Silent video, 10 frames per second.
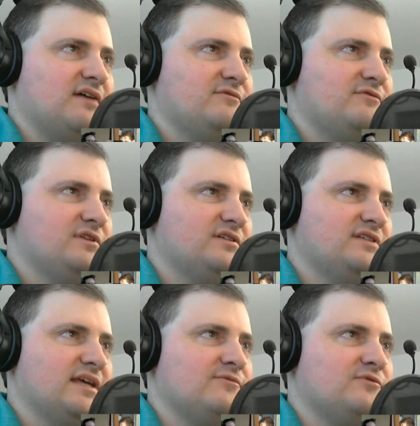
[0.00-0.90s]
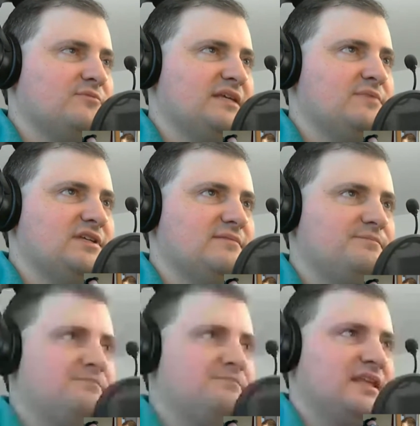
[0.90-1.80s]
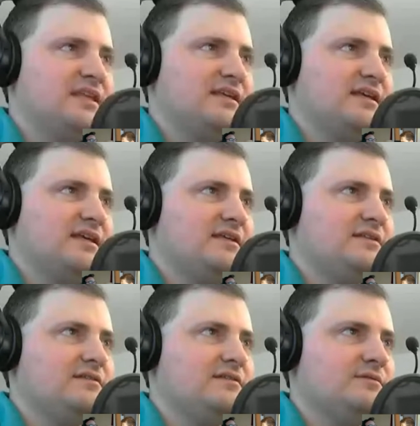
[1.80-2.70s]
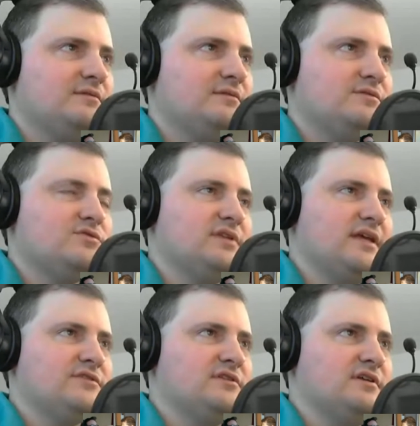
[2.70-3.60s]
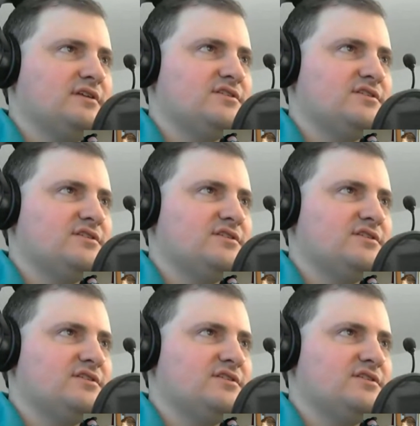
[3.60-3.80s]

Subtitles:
for a long time for me, but it was shortly after launch.